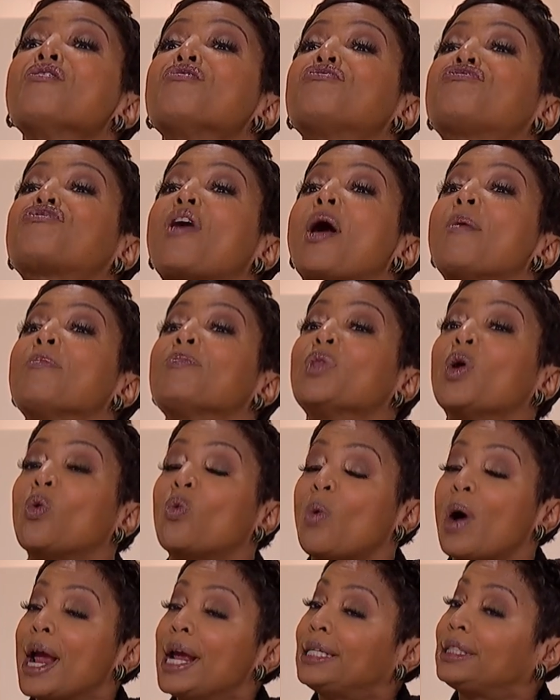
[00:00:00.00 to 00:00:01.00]
from the
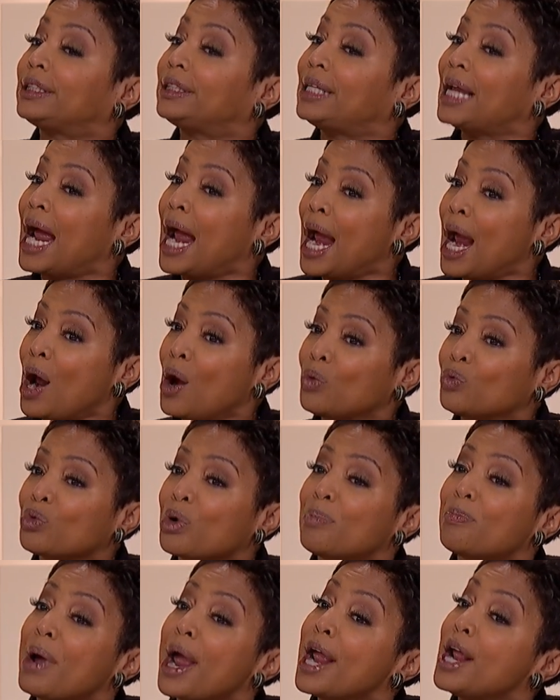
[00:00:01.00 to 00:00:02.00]
waist down
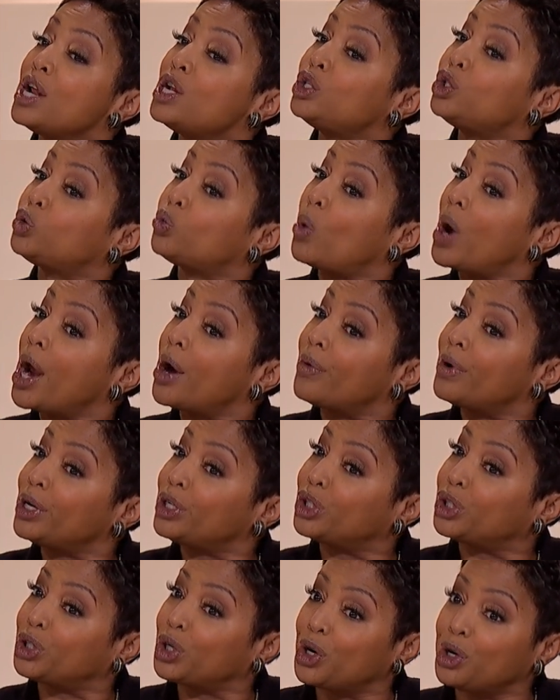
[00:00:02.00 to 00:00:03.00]
remains where
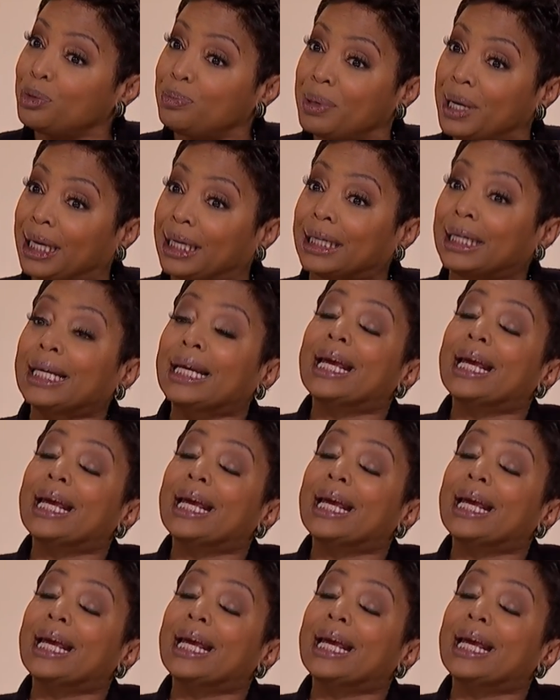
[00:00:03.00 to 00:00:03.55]
it should be,